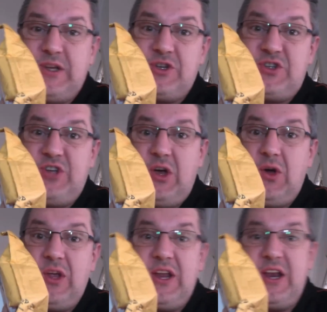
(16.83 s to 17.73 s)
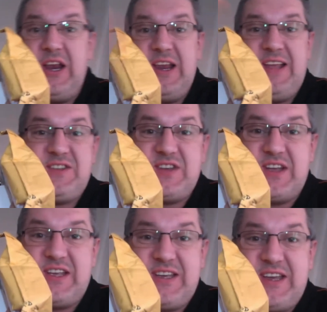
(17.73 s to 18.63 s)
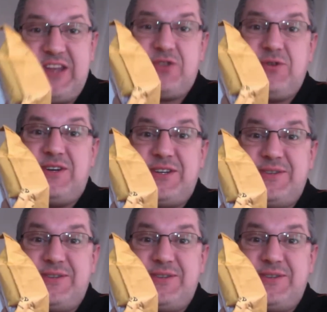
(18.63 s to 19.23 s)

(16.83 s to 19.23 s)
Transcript: So, let's get into it.